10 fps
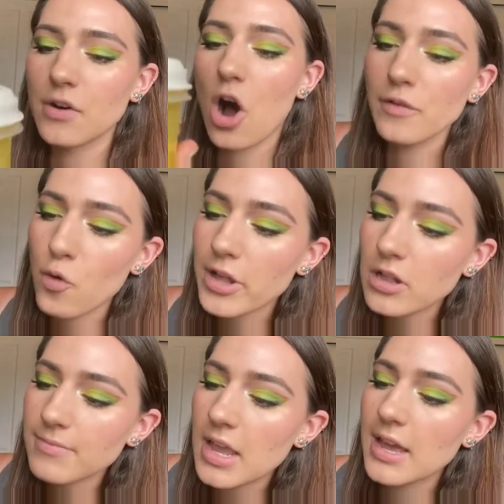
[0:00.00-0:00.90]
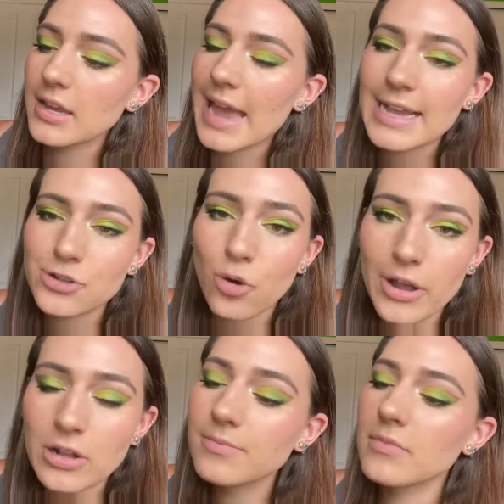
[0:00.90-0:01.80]
Olive oil, castor
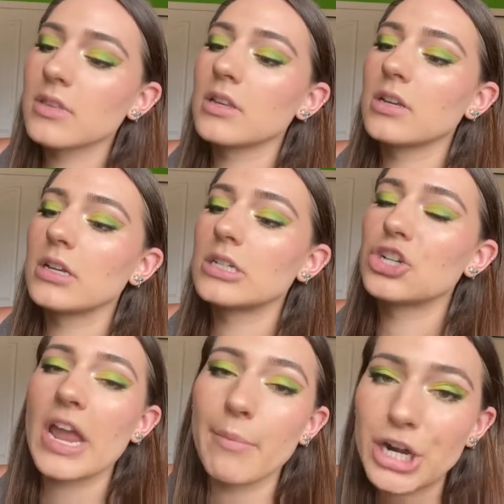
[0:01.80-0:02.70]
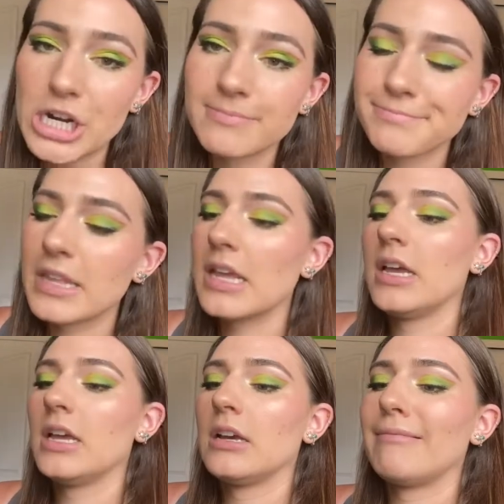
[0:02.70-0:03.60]
oil, shea butter,
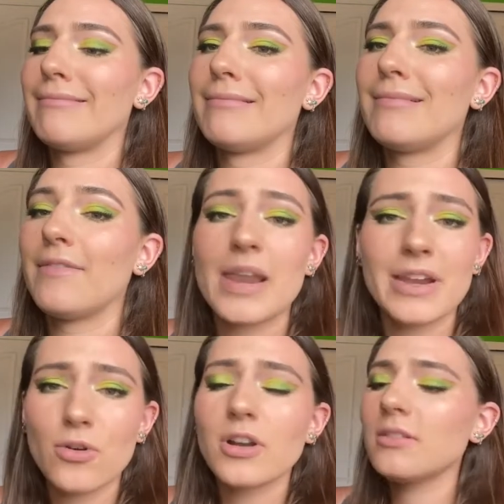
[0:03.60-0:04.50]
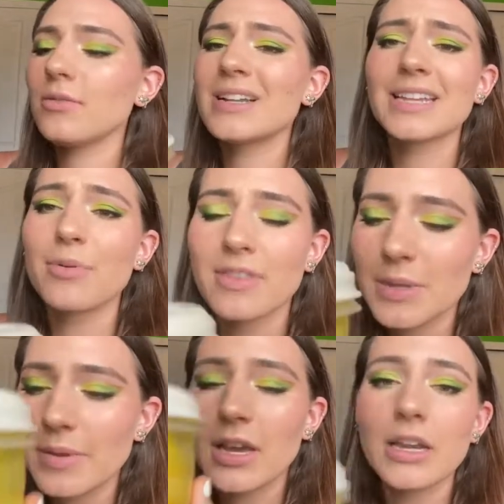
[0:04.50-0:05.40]
vitamin E oil, what else did I put in this
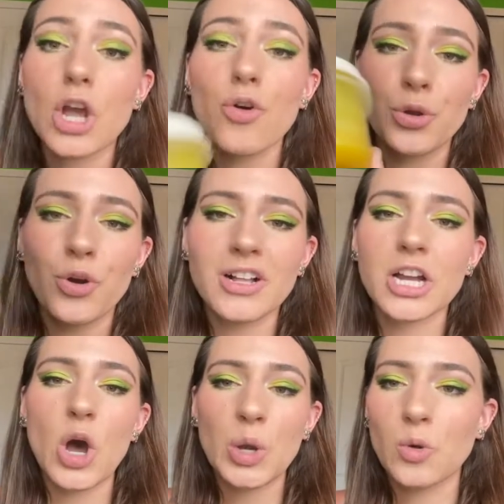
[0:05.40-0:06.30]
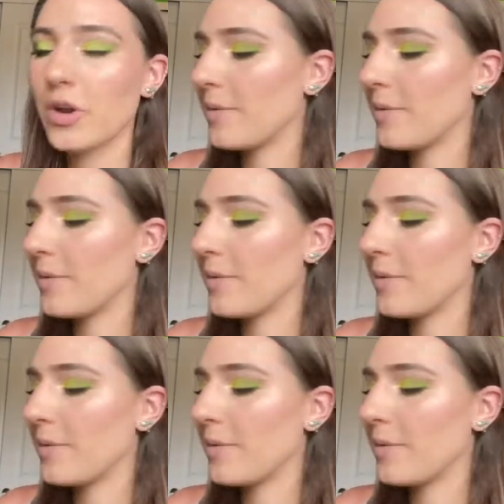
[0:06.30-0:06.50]
baby? And coconut oil.